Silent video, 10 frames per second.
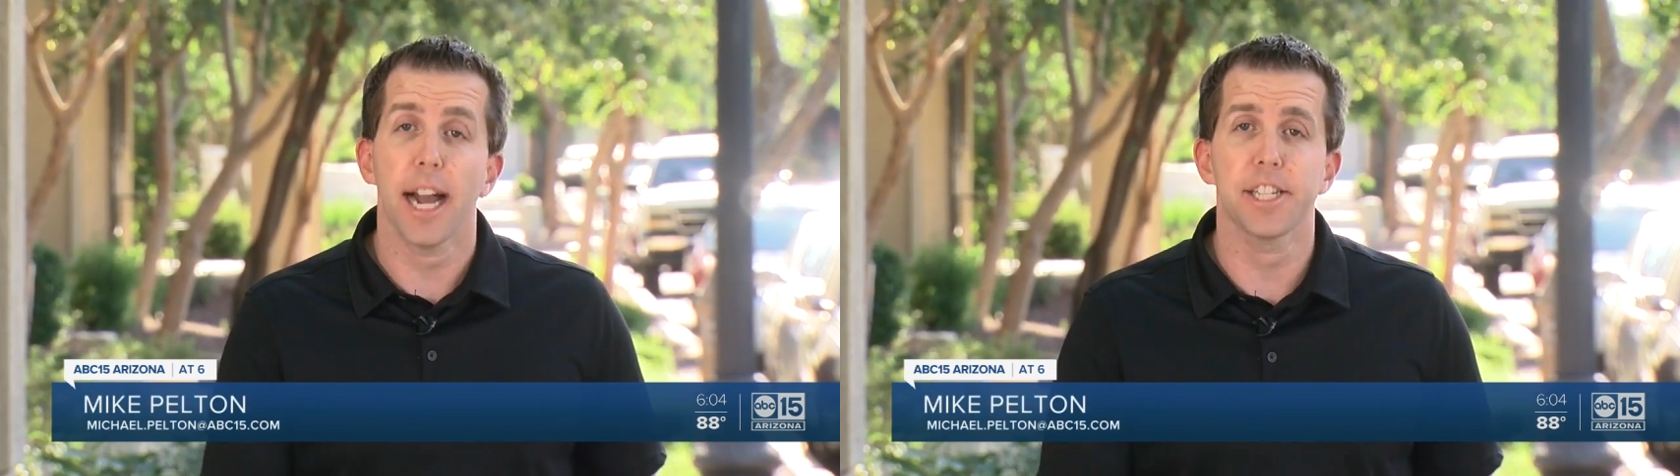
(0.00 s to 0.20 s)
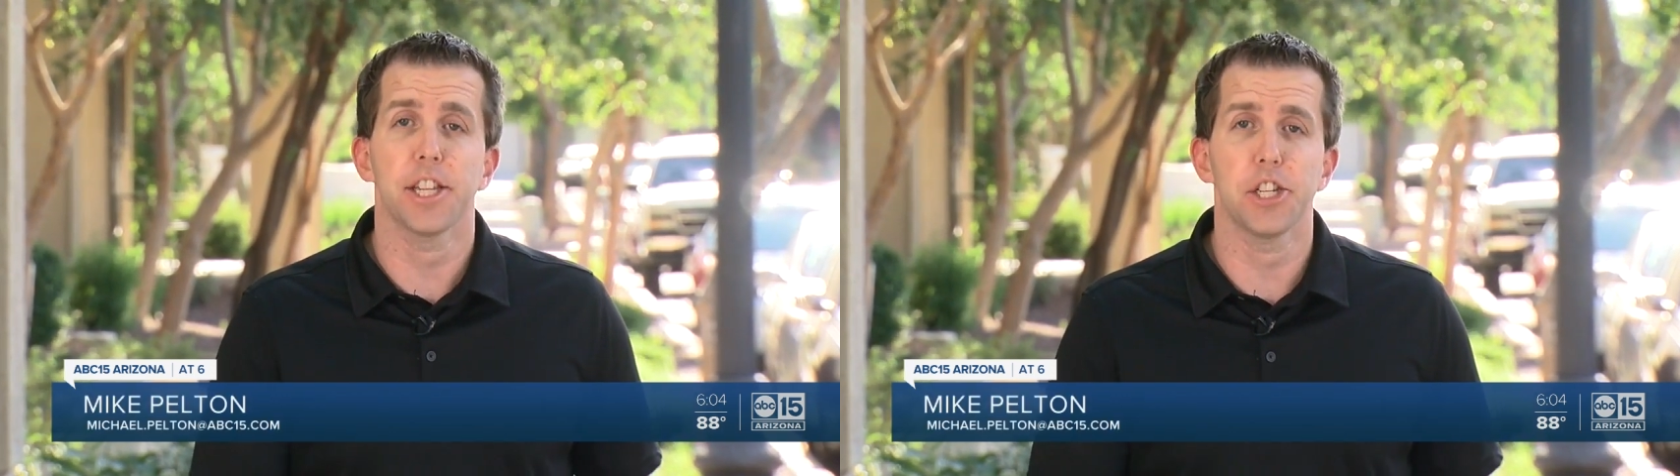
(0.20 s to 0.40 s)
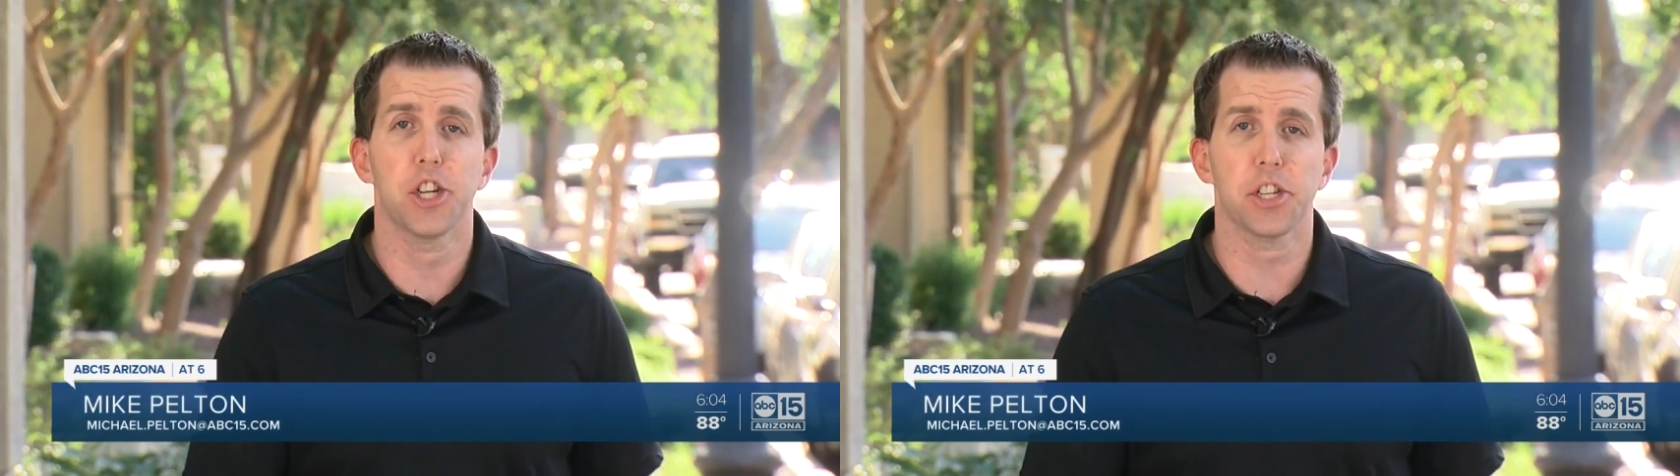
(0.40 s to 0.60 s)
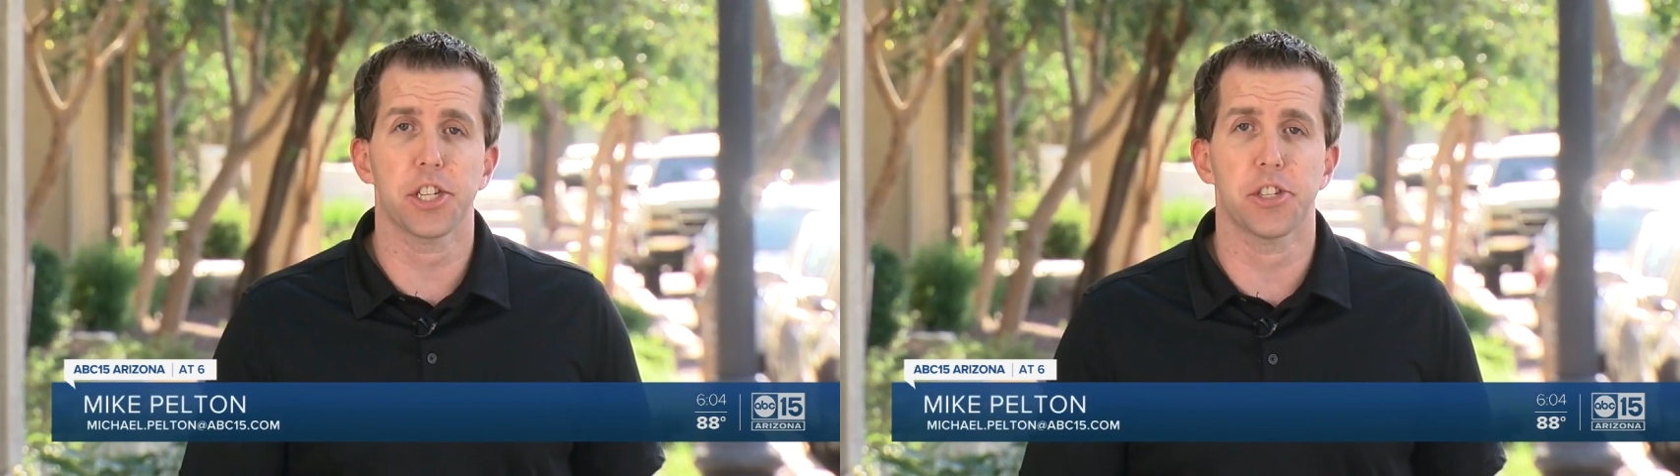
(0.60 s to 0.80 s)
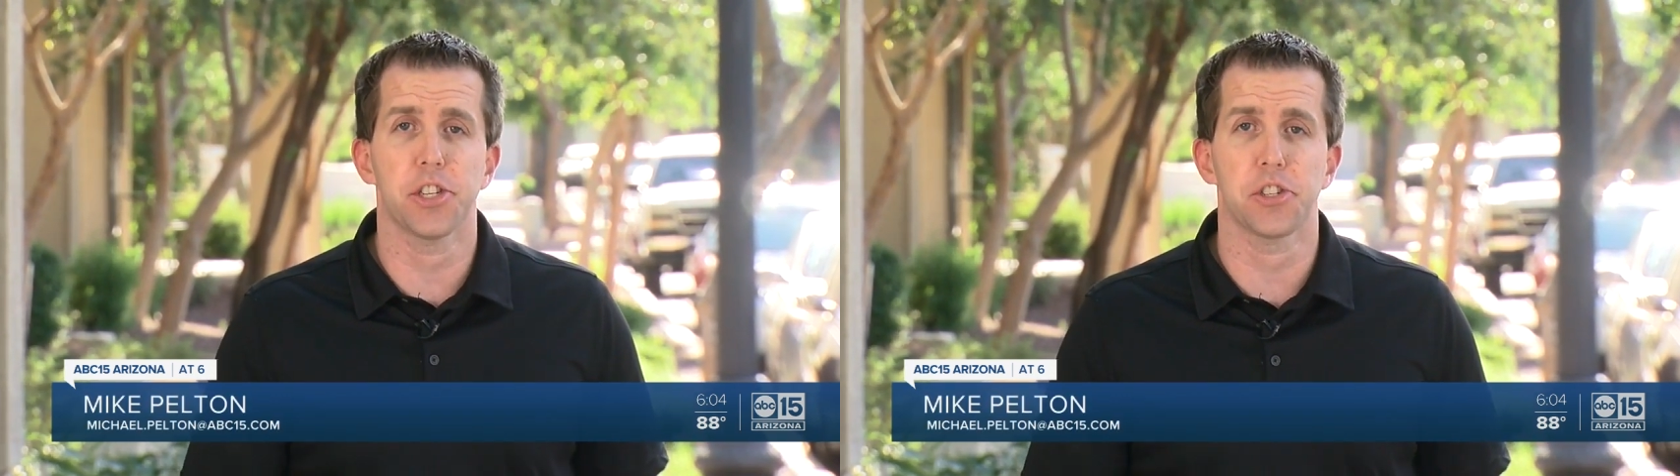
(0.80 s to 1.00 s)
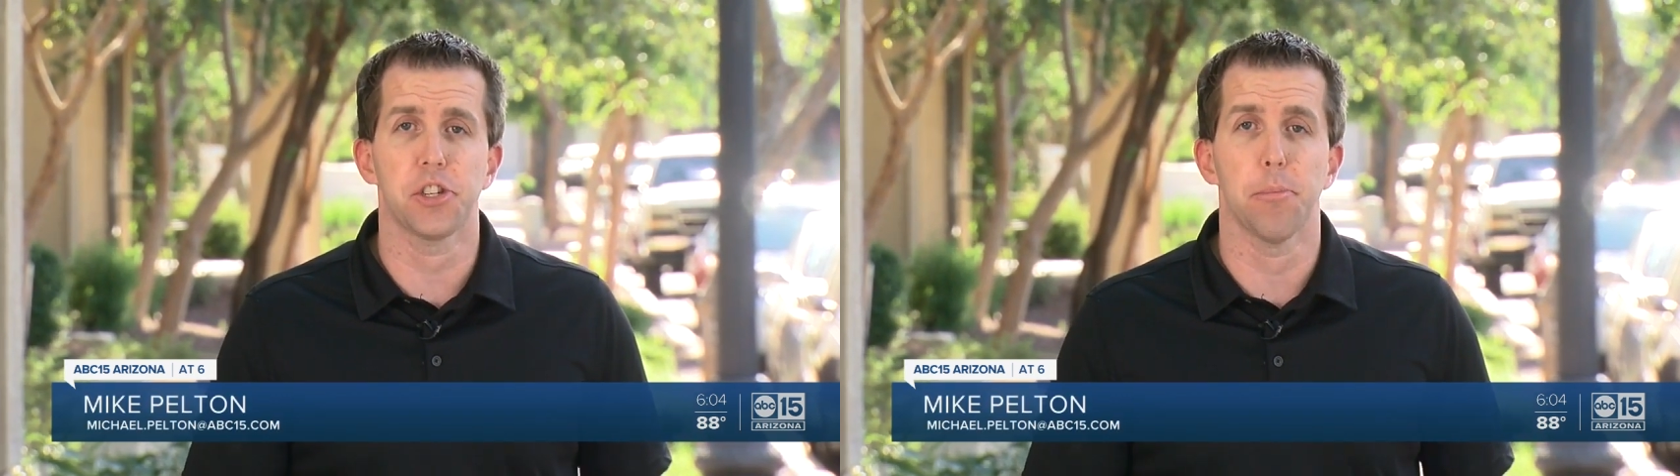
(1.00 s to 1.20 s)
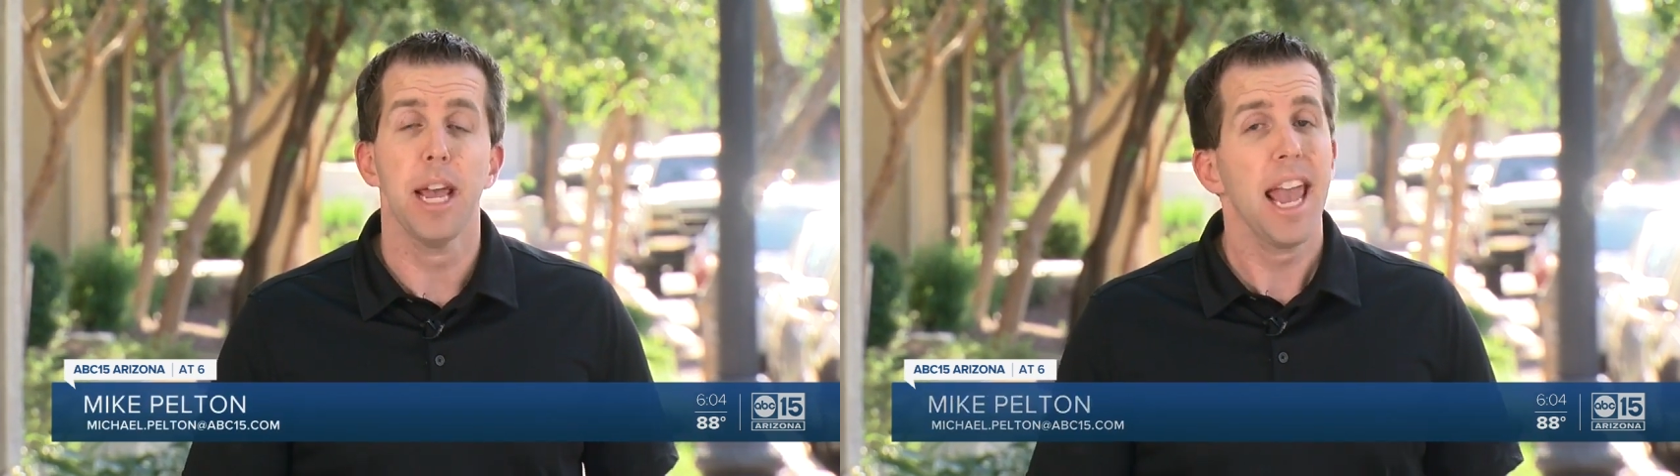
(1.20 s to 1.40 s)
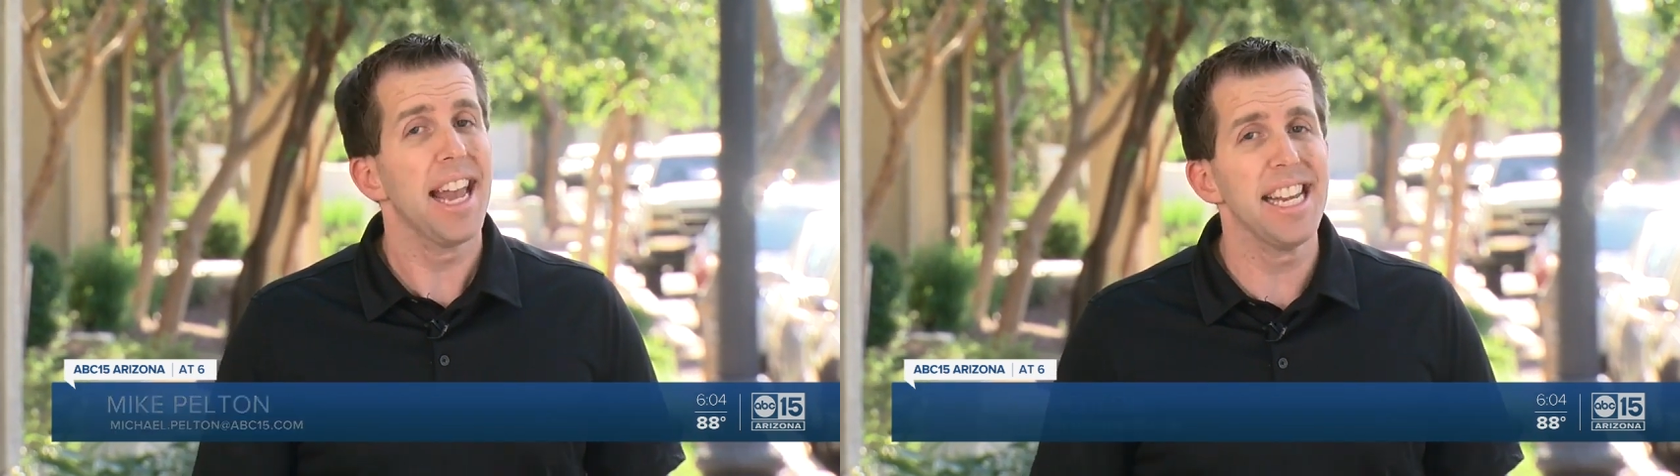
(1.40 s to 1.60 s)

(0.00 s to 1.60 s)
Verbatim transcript: tied to the justice system,